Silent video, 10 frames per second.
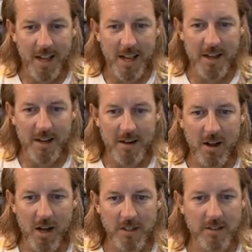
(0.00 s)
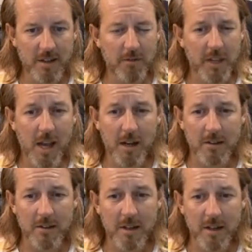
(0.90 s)
And I just love the
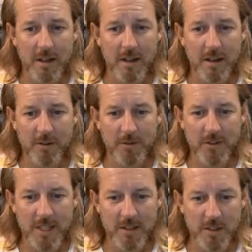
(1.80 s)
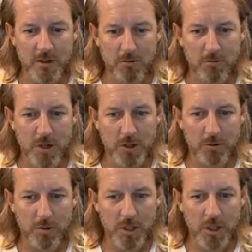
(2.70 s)
colors. I love seeing these
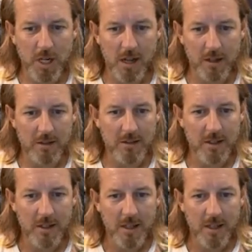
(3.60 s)
rich colors